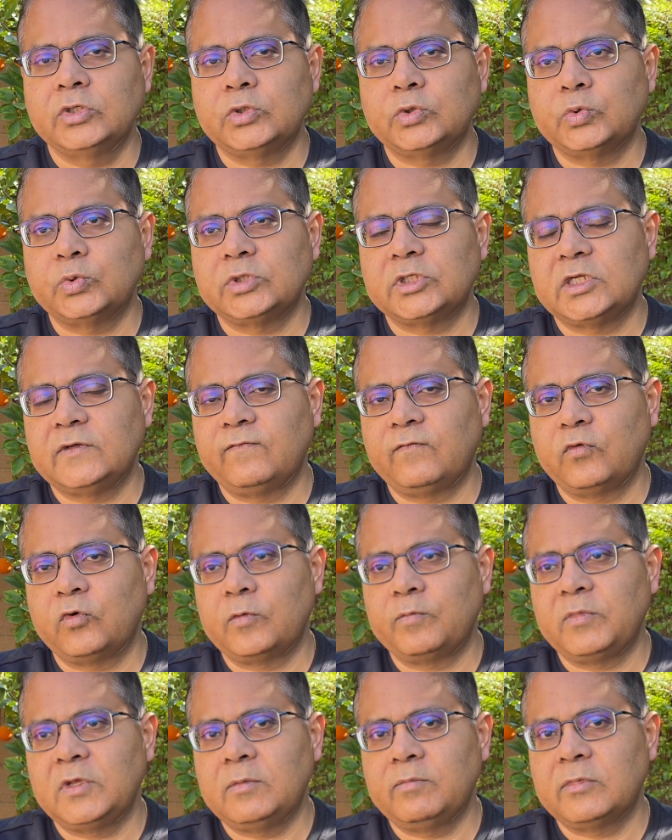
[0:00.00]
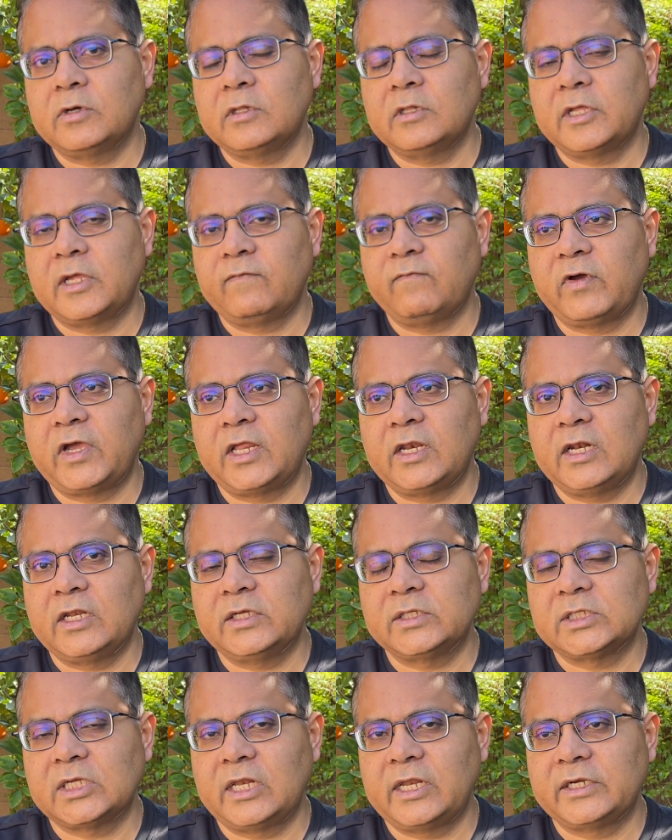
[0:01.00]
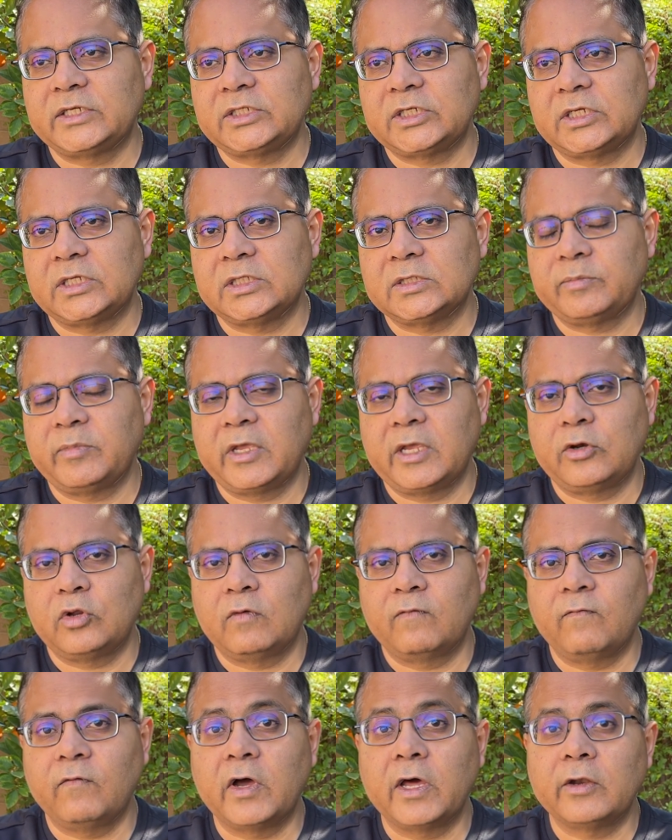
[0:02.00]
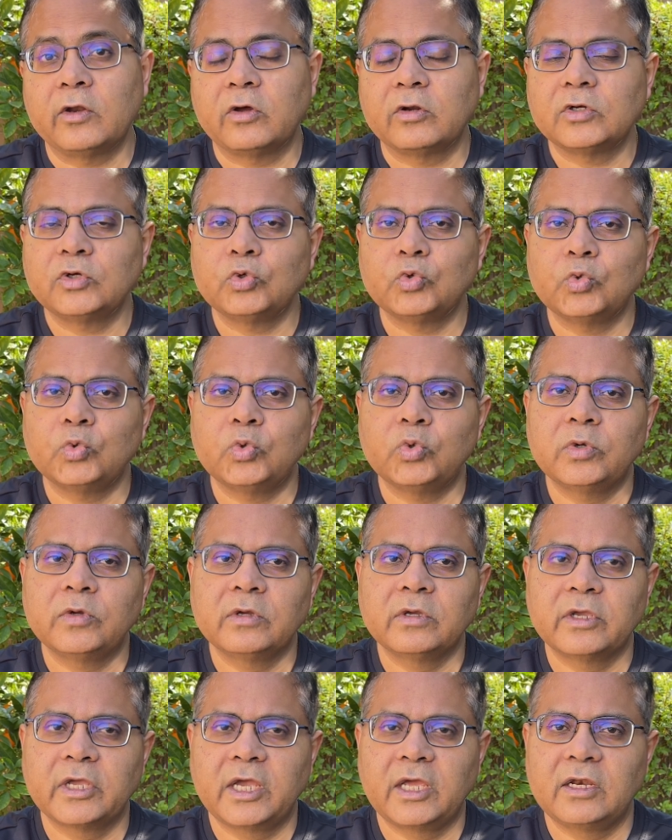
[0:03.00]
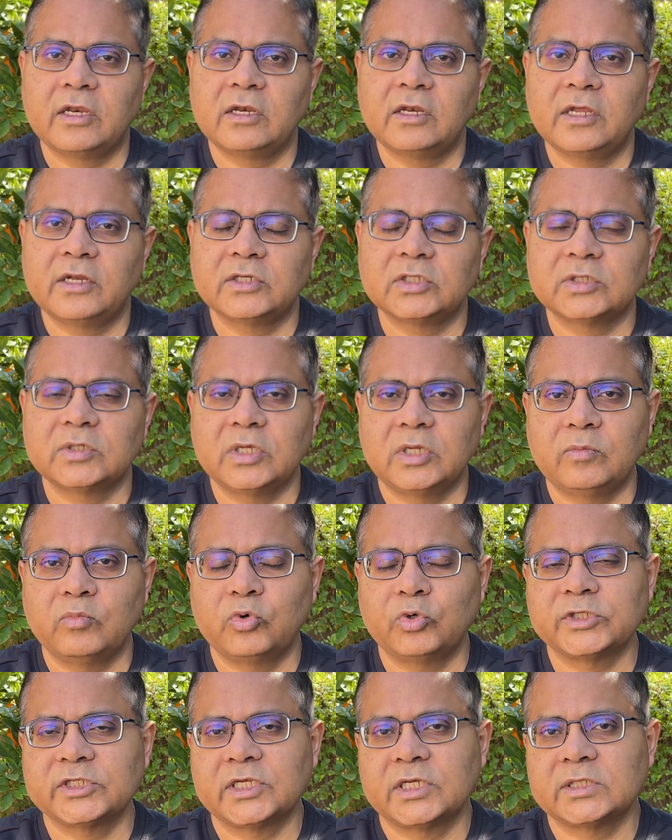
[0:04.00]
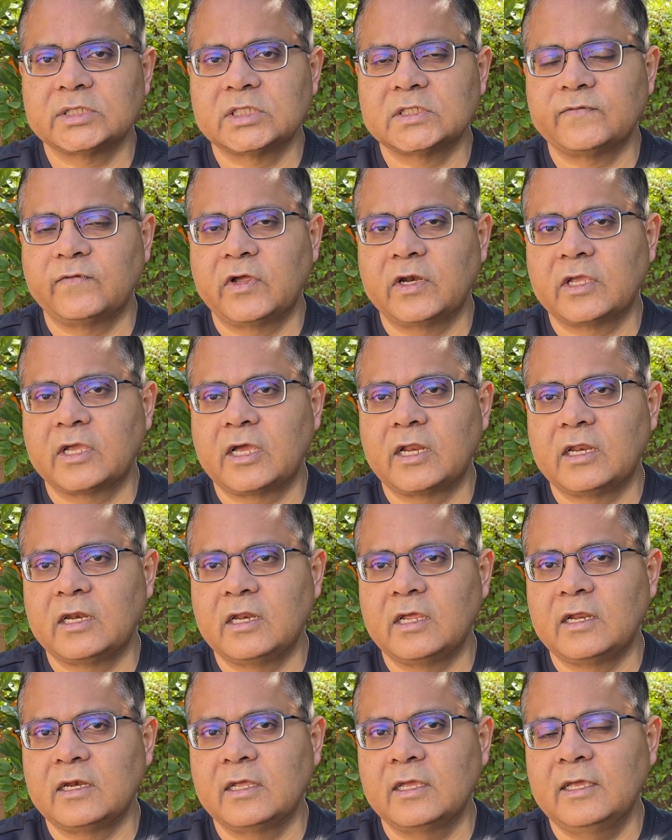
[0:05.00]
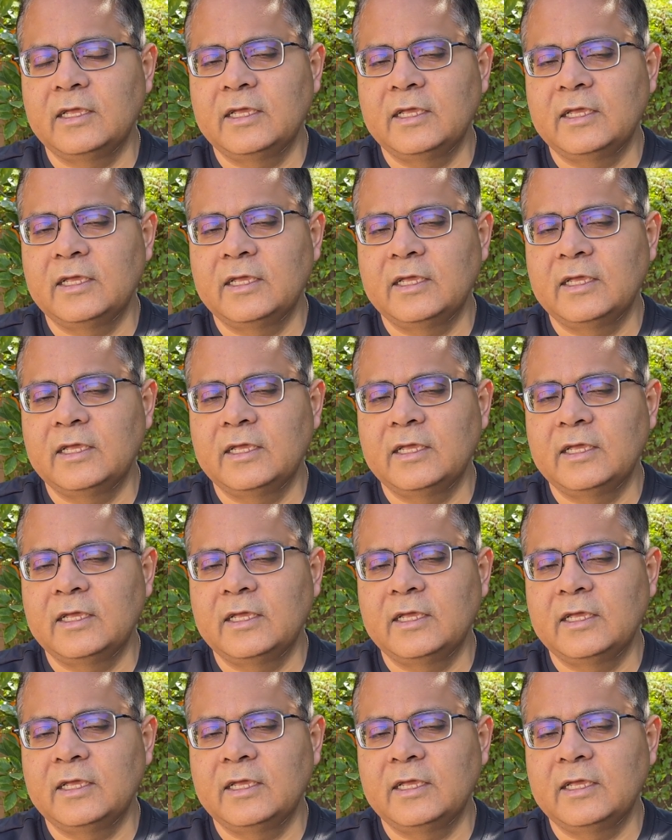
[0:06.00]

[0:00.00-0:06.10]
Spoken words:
2, 3, 4 people, and finally a selection is made of 1 or 2 candidates, in most cases 1 candidate.